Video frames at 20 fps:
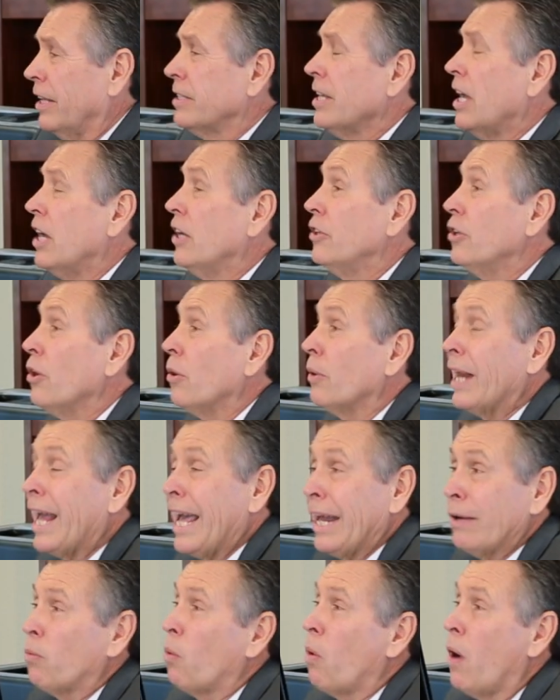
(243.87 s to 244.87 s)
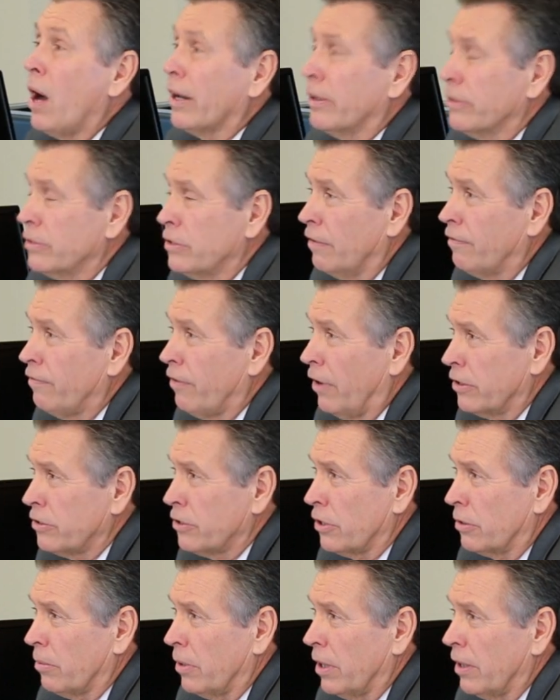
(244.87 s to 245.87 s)
that." No, it had water to
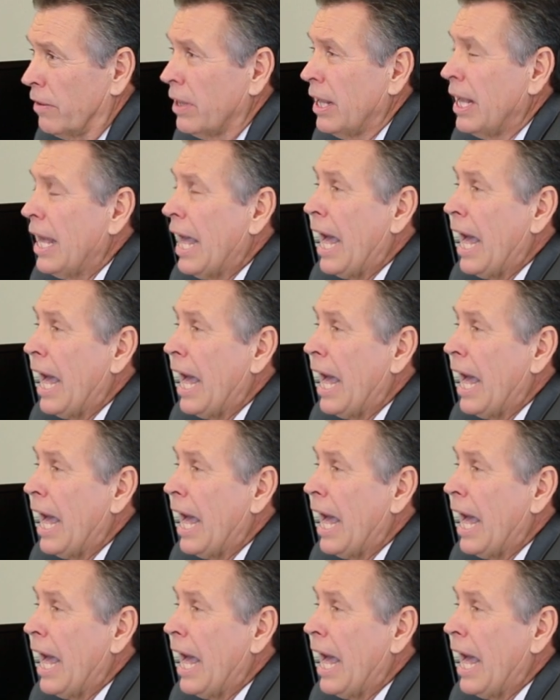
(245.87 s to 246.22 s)
function with,